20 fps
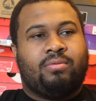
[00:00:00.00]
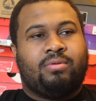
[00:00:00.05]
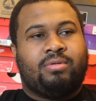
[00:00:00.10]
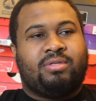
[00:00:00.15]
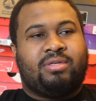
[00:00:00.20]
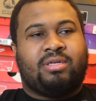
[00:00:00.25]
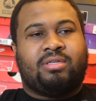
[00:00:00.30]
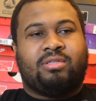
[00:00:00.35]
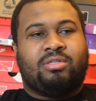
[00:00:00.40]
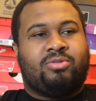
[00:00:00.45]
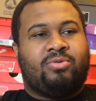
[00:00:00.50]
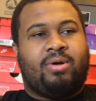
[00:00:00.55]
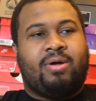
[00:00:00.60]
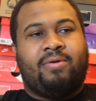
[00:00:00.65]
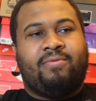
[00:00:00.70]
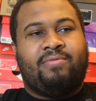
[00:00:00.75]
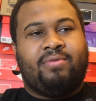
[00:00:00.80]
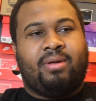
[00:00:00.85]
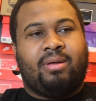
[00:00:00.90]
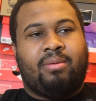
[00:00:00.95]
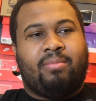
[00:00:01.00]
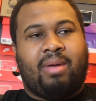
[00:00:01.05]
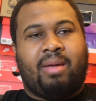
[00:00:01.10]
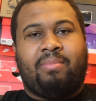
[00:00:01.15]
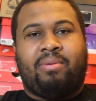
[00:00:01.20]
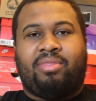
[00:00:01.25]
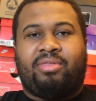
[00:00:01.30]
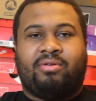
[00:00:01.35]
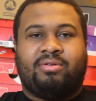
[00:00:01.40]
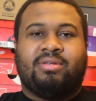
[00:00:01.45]
six, and twelve. It might
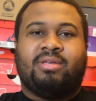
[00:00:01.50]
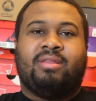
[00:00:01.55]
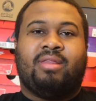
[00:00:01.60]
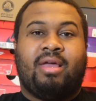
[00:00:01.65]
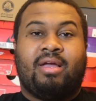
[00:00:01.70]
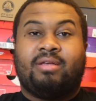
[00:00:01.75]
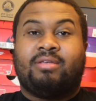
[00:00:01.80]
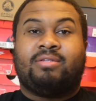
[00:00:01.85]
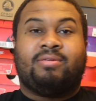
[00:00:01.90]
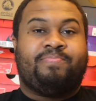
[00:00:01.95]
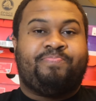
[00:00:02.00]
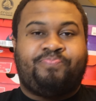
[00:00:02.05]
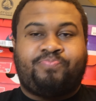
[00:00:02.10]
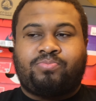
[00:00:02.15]
be thirteen next.